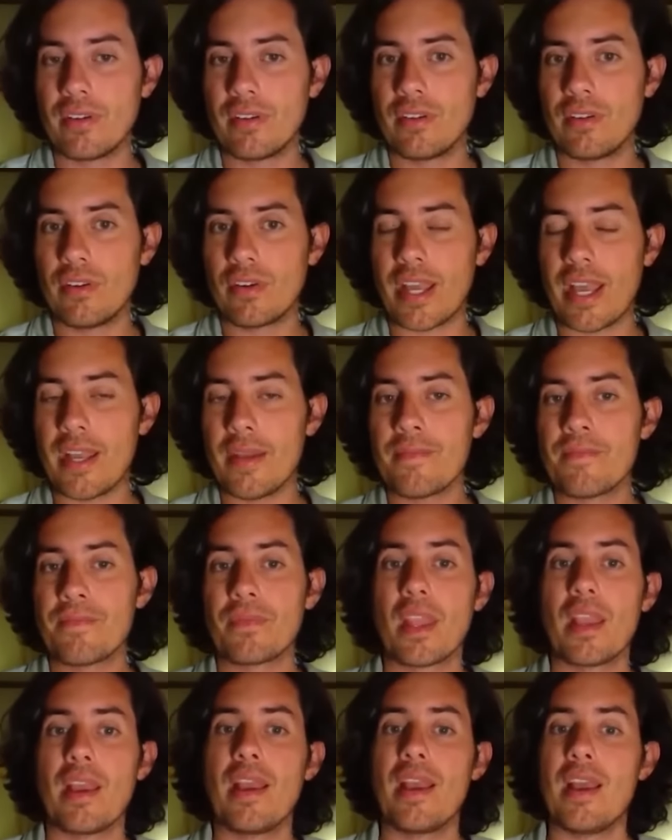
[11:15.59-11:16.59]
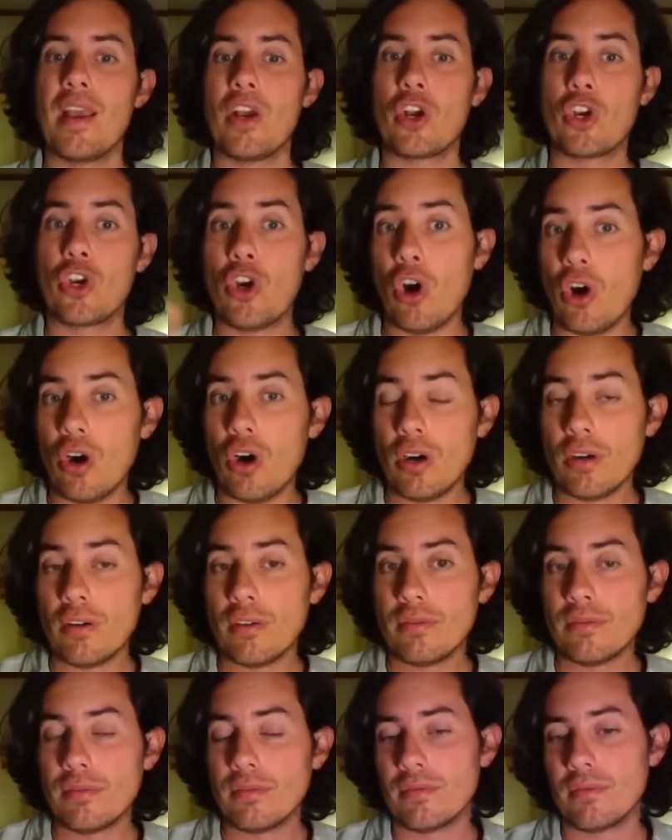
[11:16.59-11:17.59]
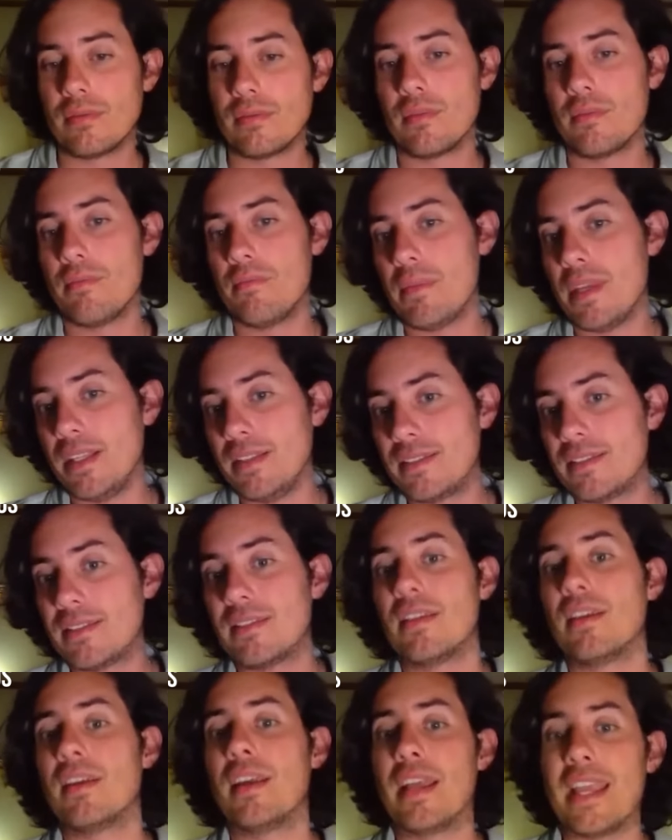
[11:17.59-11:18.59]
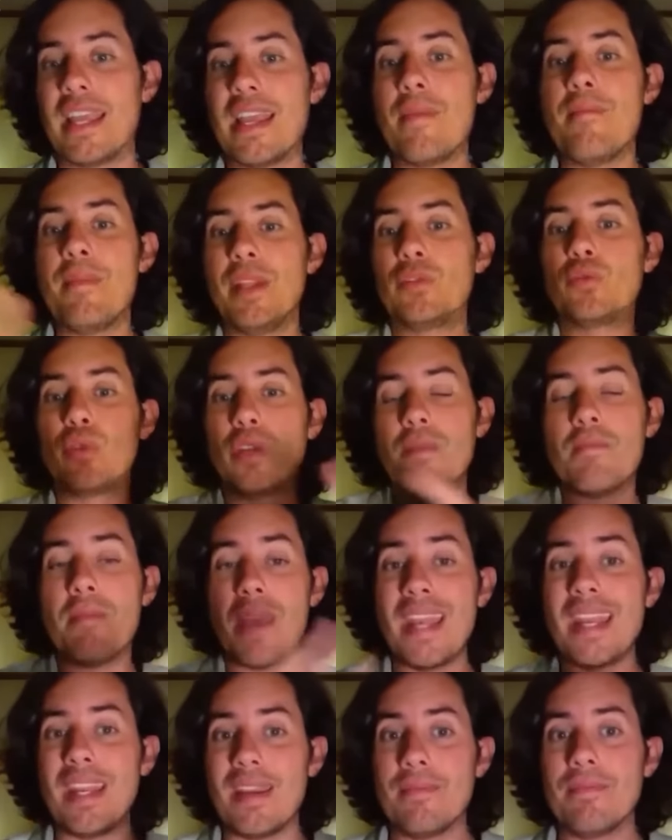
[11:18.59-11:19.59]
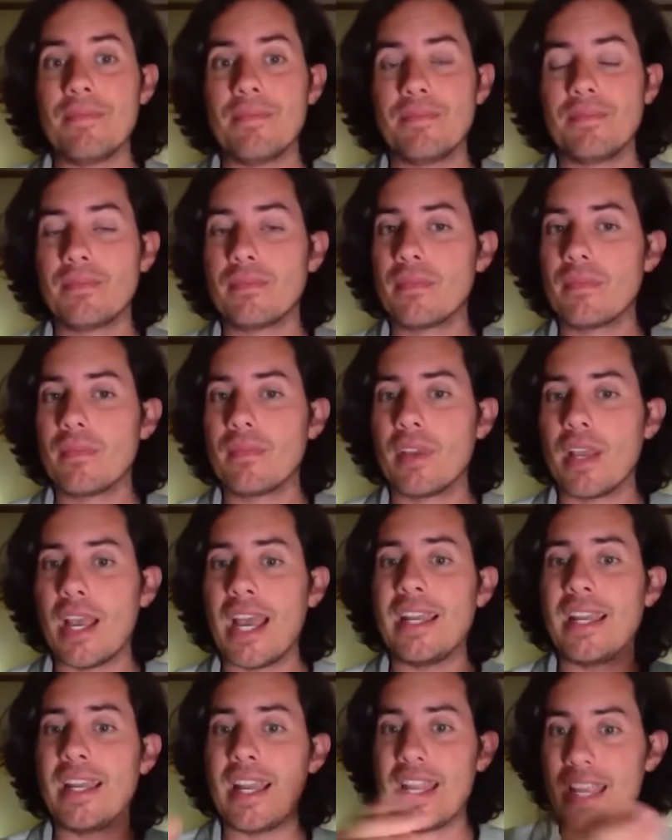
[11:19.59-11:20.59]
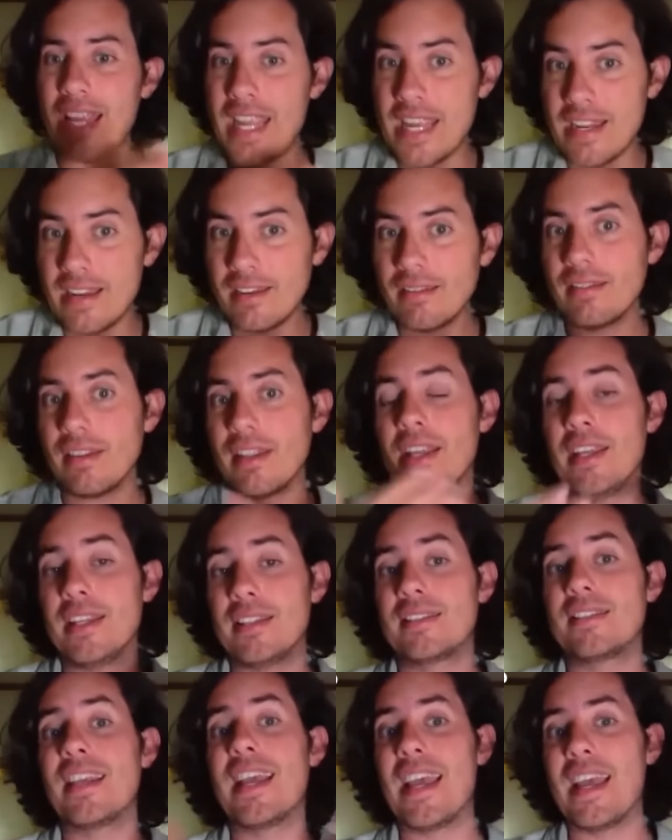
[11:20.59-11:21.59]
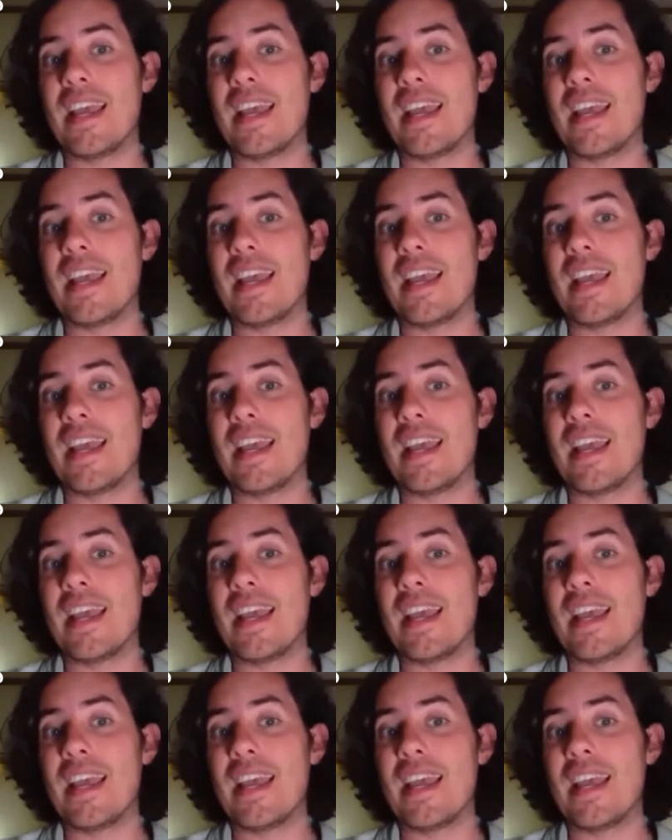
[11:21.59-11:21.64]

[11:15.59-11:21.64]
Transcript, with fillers: Okay, co means in between many. And in is